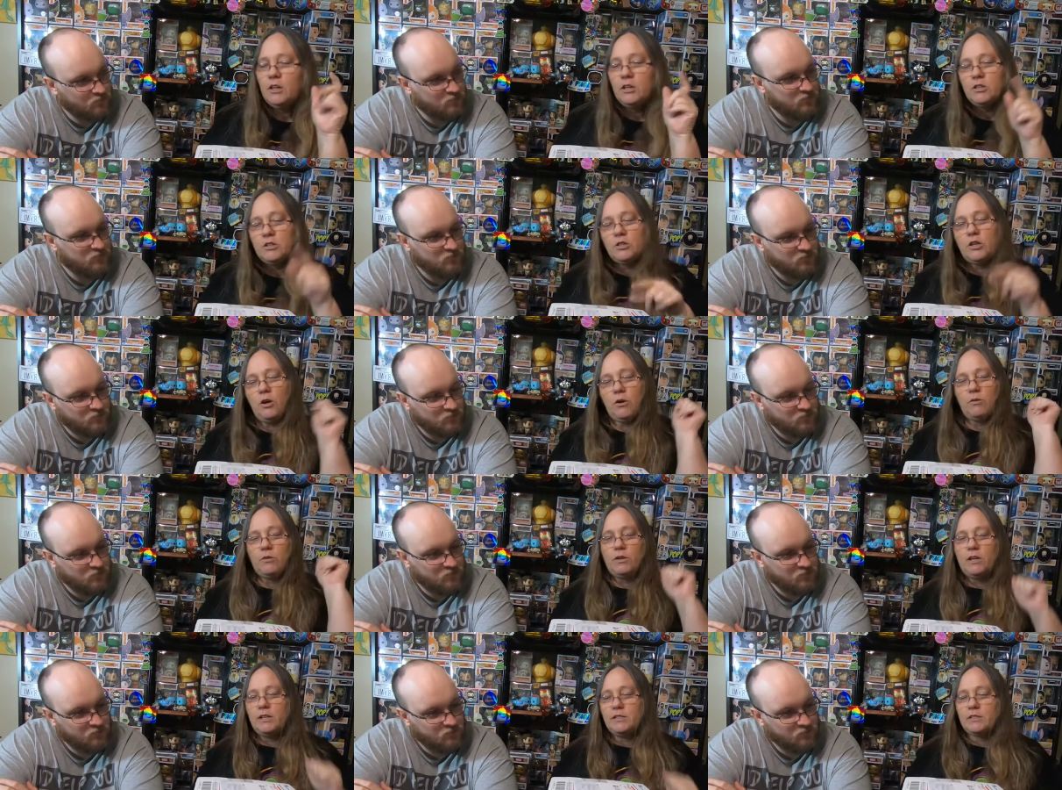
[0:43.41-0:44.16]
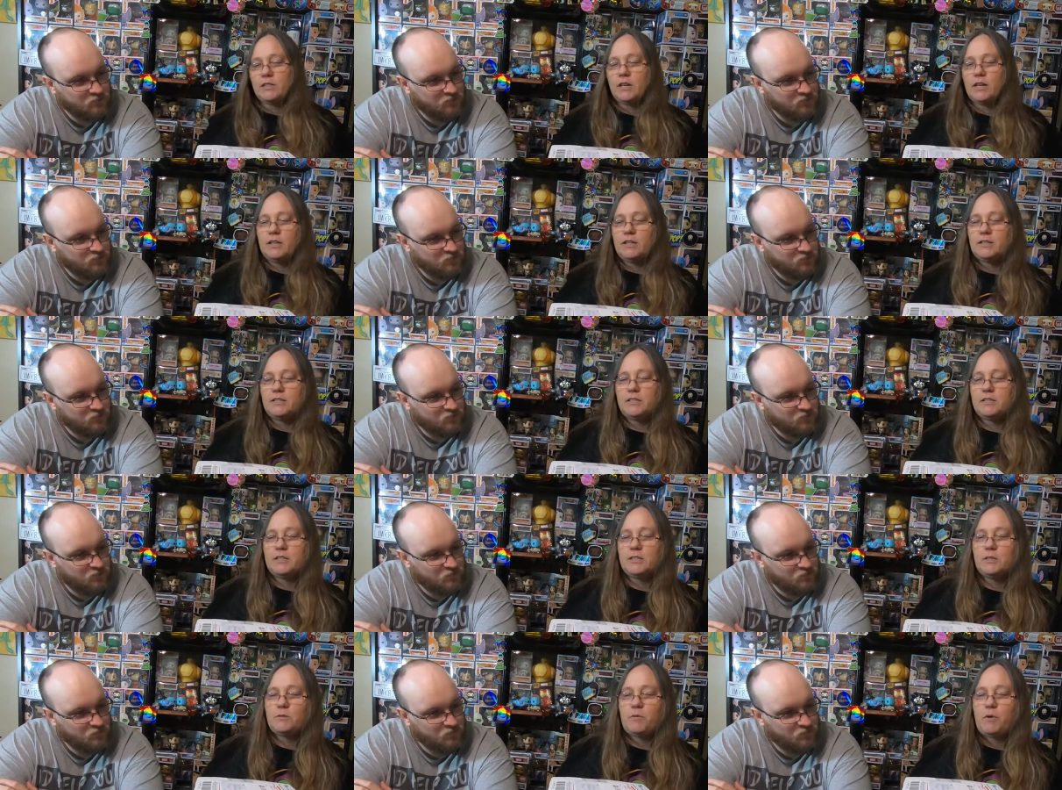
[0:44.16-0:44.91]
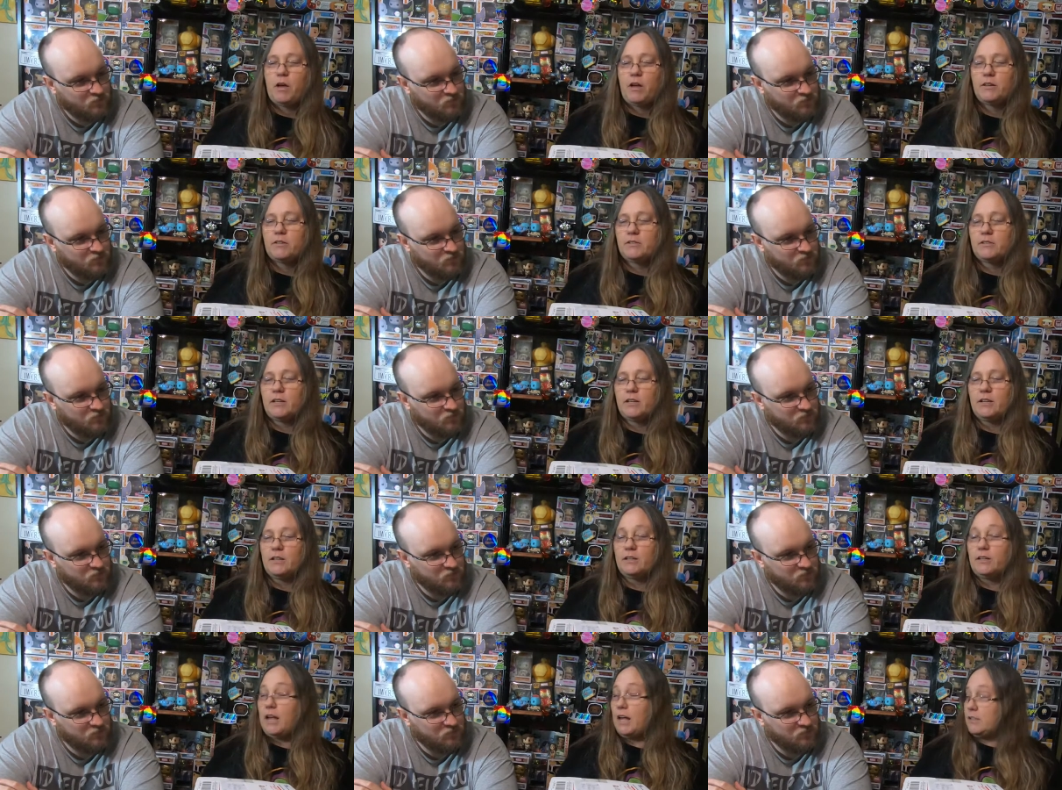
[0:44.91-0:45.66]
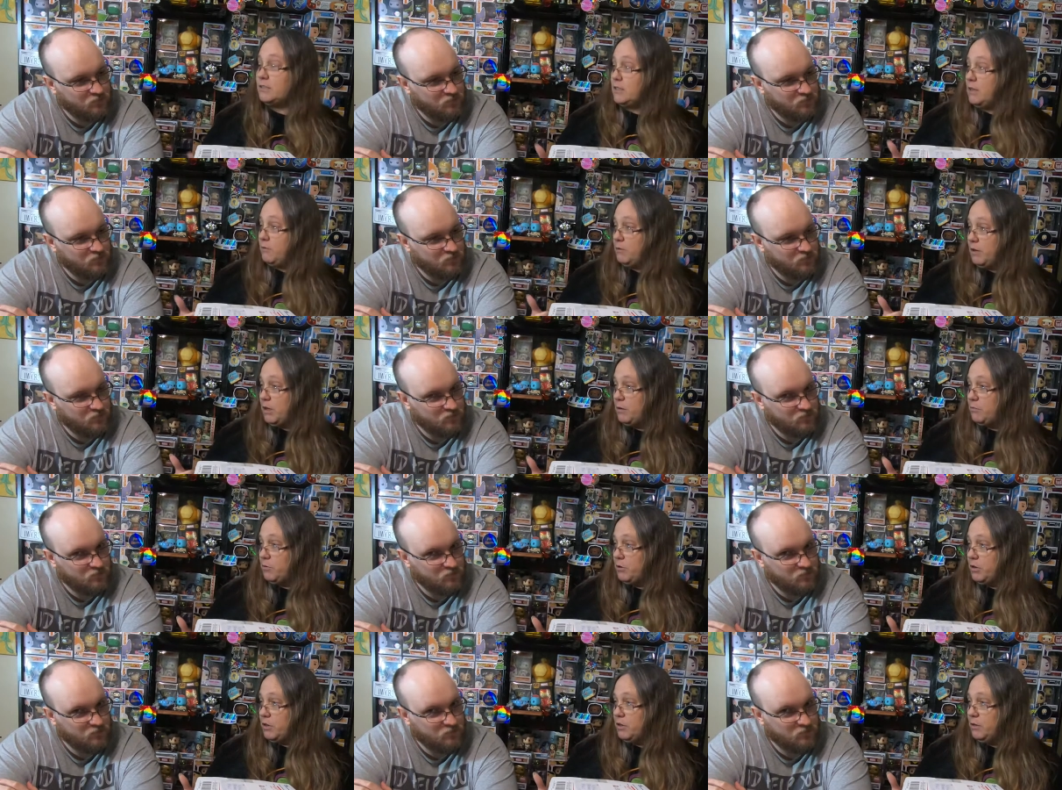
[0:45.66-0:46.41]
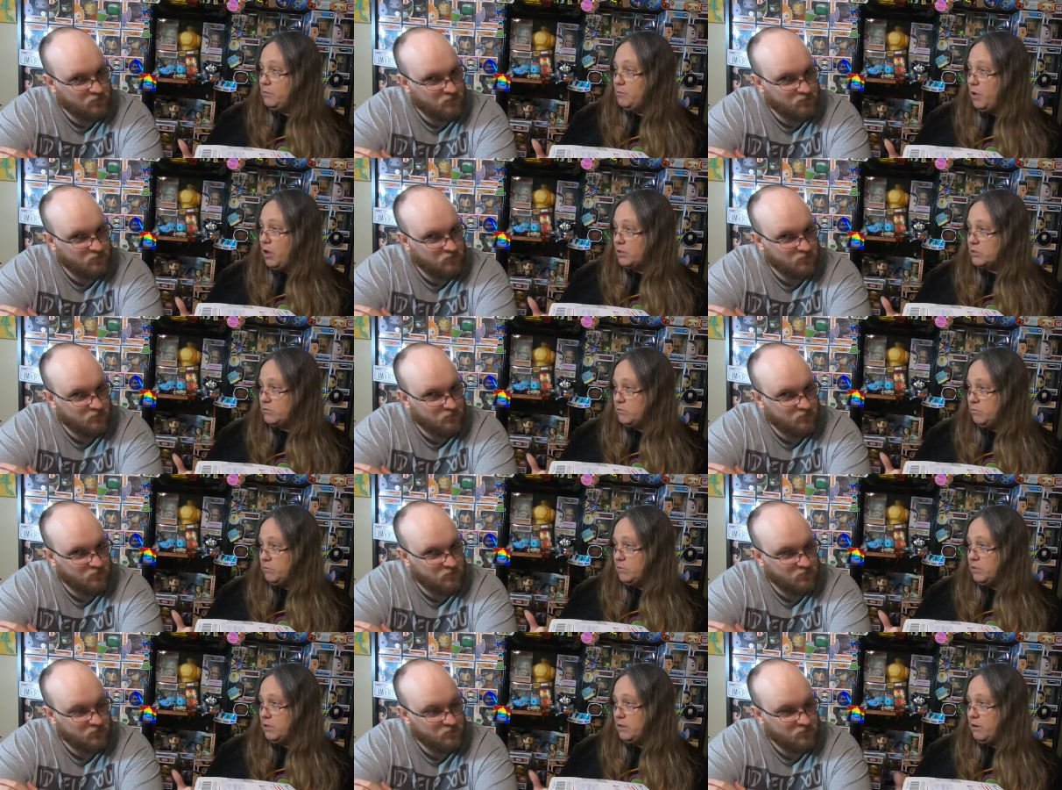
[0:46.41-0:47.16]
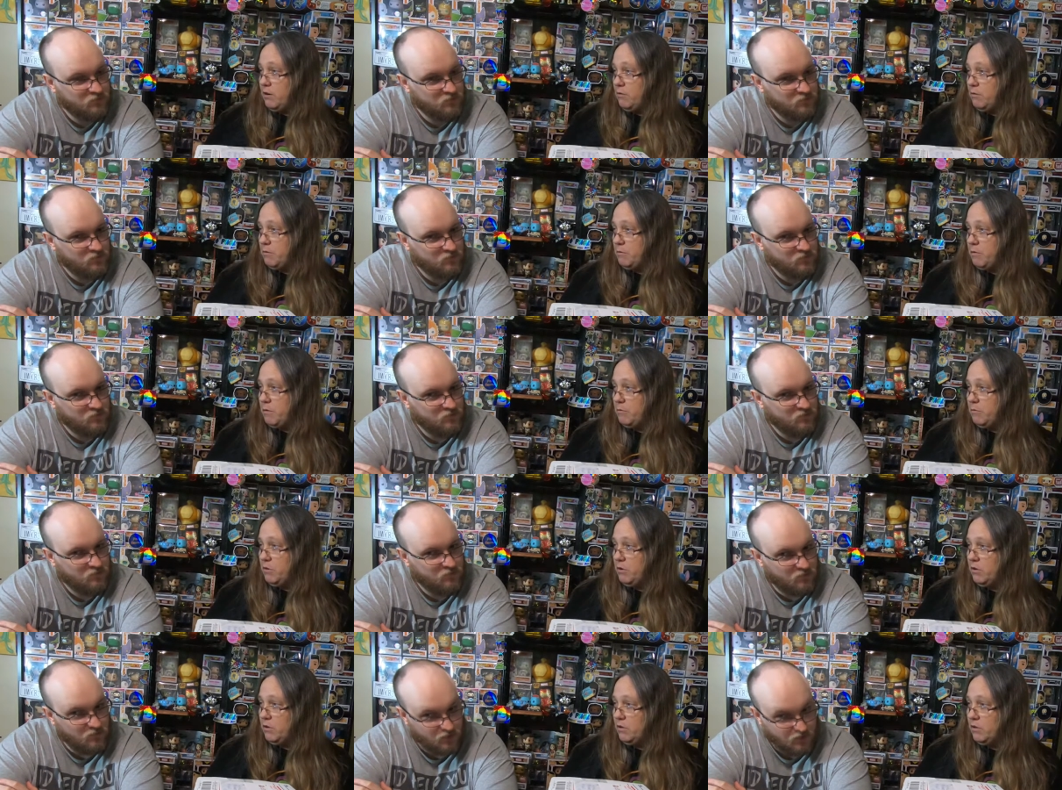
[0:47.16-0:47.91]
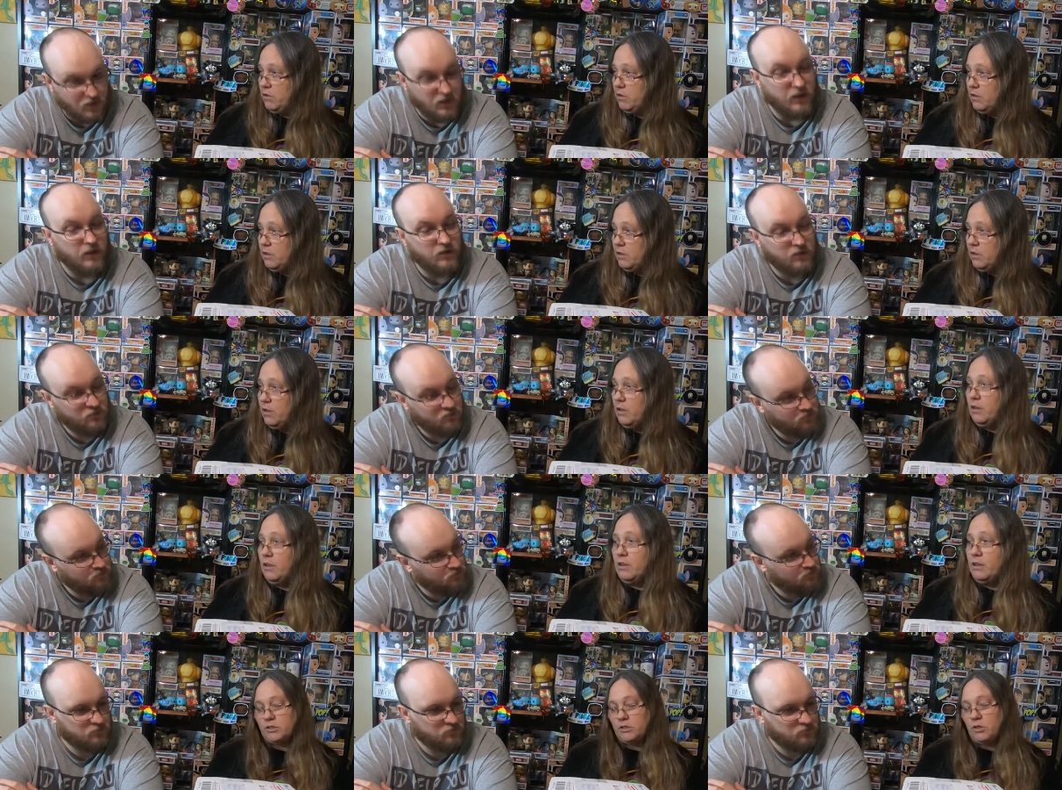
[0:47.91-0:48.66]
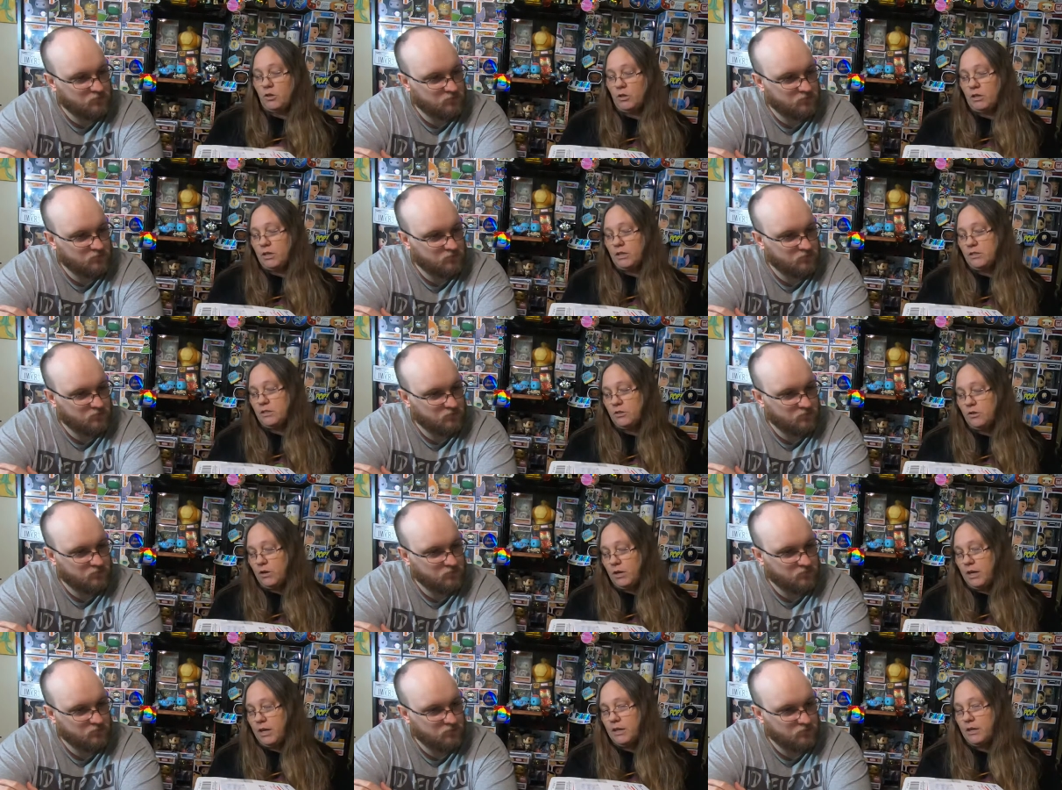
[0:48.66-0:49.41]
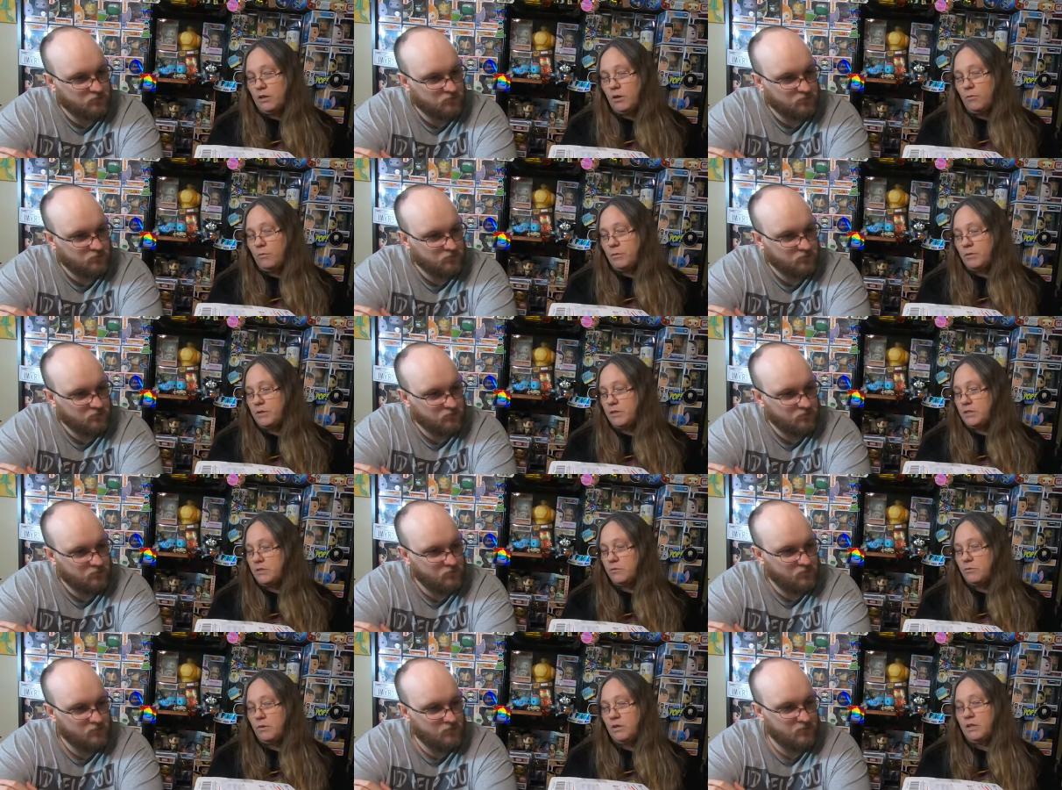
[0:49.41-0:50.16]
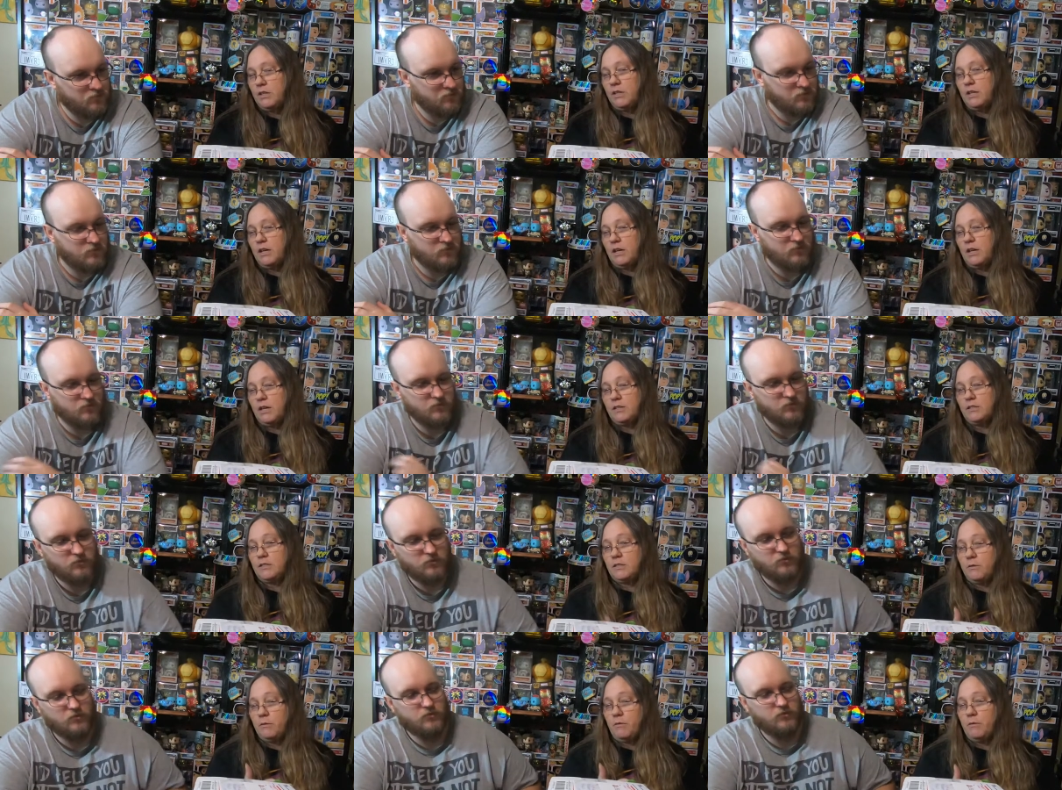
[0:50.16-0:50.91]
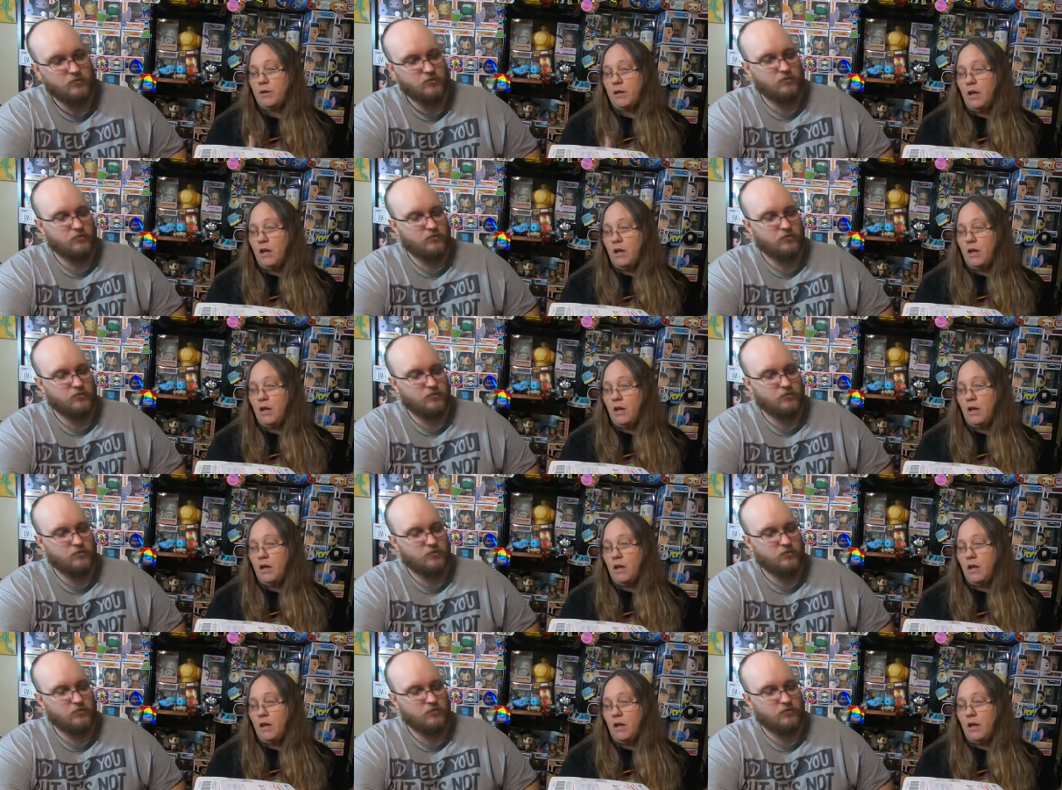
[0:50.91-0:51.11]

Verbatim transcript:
Speaker 1: So let's cut into this box, and last time we got a pretty good box from Clara, remember? Yeah. So let's go ahead and open this one and see what we